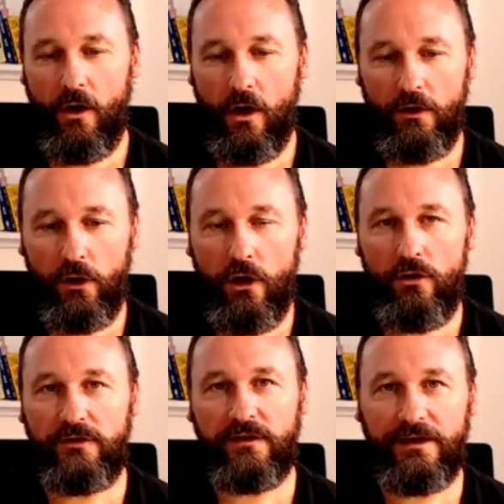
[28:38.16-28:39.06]

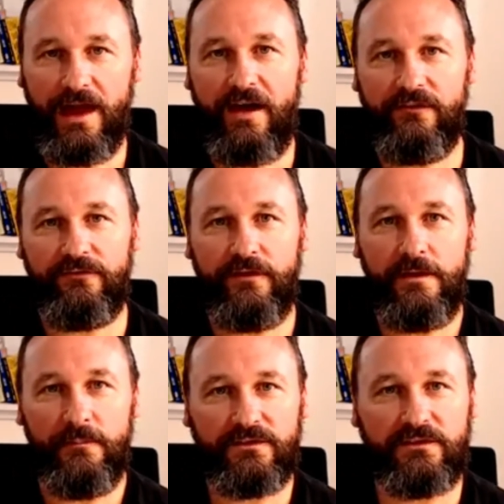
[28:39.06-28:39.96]
learn to love
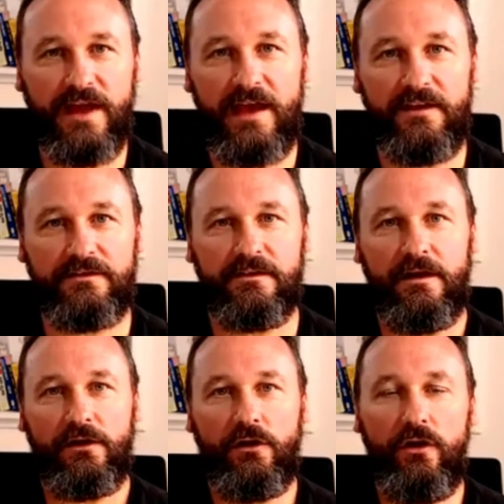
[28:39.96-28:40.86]
mistakes,
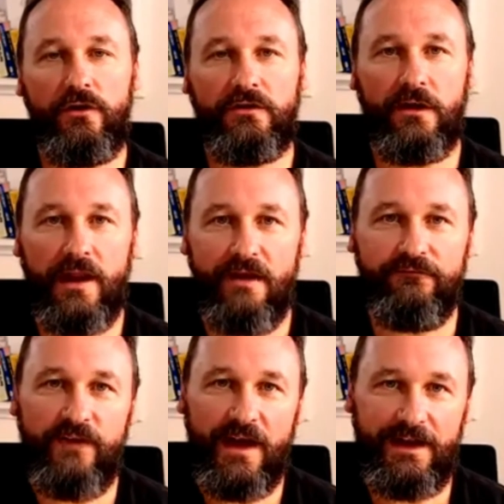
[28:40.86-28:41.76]
learn to love
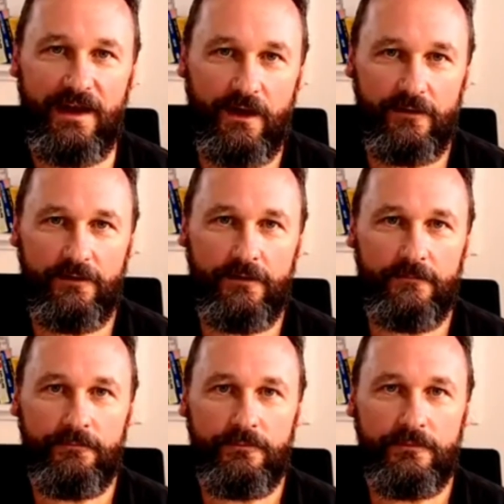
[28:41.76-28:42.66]
failure.
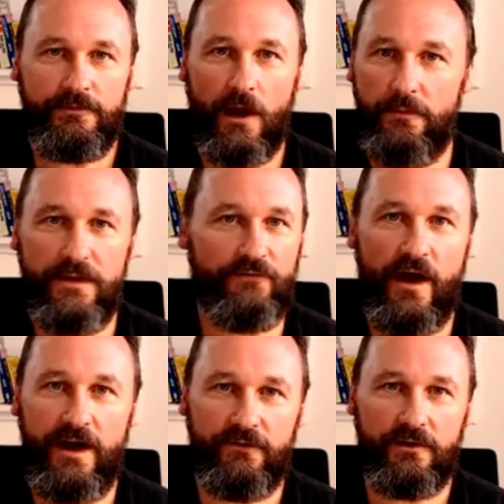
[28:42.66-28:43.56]
Don't be
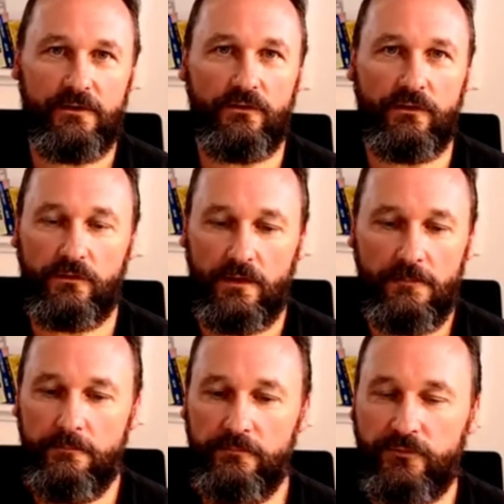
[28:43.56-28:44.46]
afraid of it, because
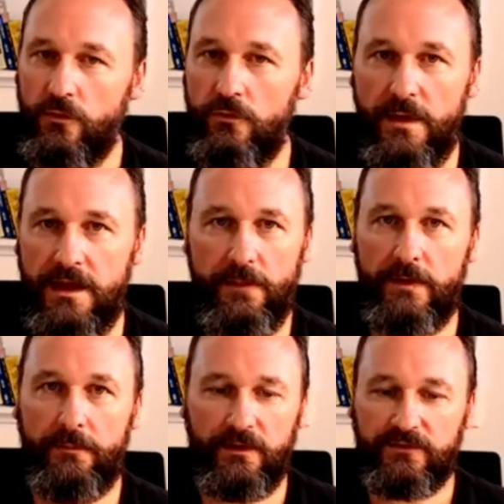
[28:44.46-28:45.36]
too many
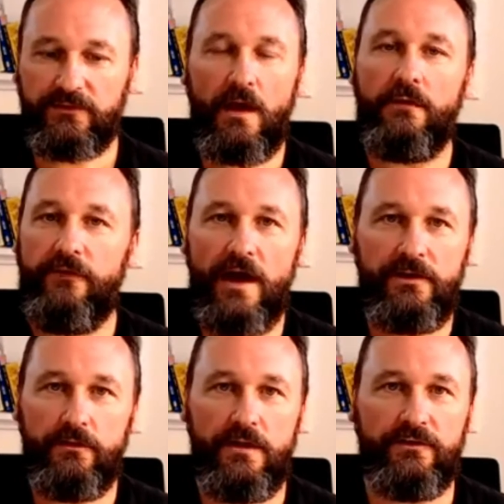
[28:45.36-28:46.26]
people are so
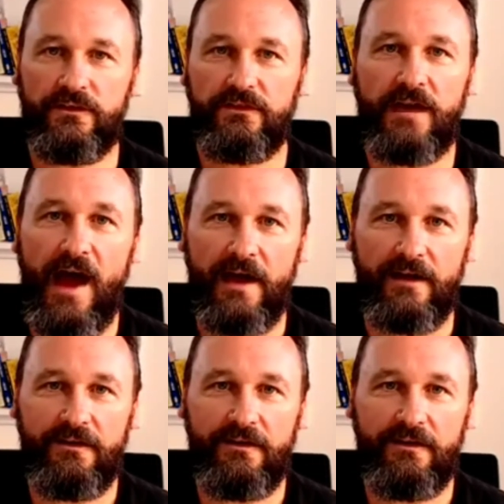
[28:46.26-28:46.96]
afraid to even start.